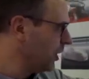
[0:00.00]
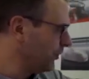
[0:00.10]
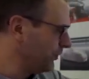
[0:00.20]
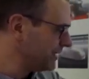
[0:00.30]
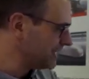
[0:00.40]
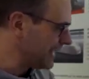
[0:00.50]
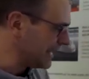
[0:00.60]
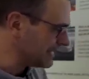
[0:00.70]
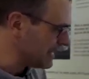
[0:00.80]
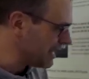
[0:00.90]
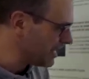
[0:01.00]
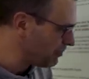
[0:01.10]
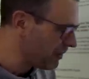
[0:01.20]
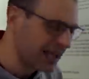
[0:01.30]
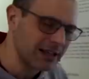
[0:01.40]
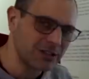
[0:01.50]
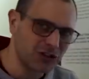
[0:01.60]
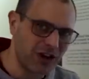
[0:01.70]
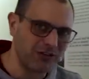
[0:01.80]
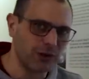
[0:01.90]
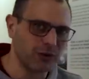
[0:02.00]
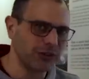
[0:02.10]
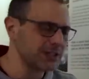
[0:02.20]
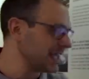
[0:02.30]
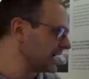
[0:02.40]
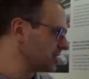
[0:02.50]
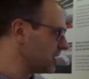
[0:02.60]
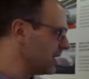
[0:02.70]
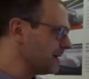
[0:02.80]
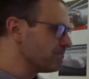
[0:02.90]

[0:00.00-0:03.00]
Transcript: on this axle and the pedal travel on this axle,